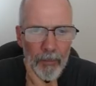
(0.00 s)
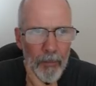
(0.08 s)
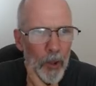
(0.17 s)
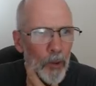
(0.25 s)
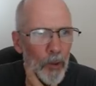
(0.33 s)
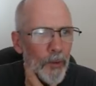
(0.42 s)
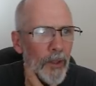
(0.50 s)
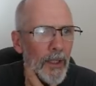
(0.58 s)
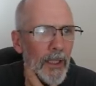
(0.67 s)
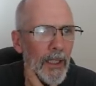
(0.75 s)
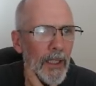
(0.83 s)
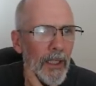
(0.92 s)
move
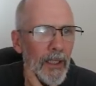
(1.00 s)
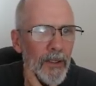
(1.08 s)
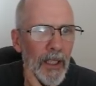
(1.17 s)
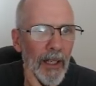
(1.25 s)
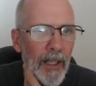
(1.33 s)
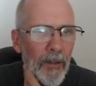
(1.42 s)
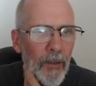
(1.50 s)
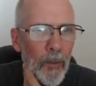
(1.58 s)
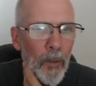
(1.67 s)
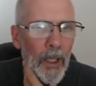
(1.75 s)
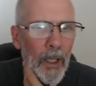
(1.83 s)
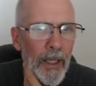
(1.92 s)
these out
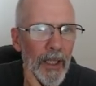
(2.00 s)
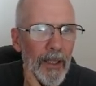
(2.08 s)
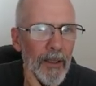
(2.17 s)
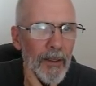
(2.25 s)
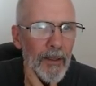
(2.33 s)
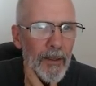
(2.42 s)
the way.